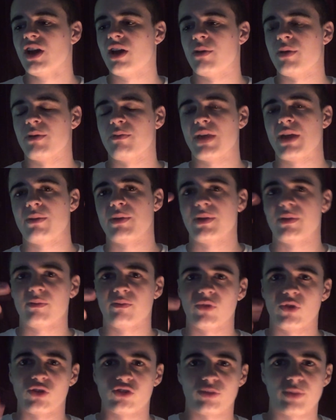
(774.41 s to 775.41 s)
I mean, maybe
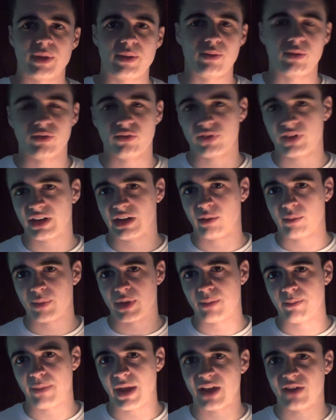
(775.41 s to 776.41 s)
lots of people would think that would
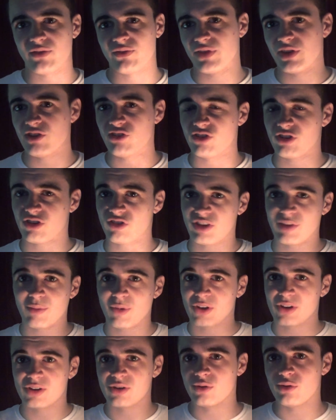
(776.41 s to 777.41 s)
be a bad feature because they
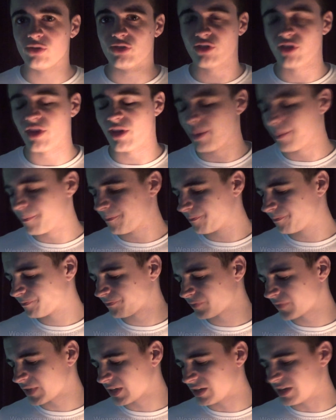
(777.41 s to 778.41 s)
might lose the
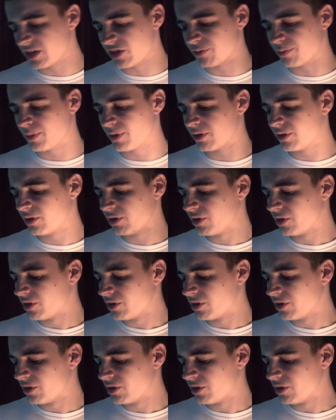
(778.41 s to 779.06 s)
lid, but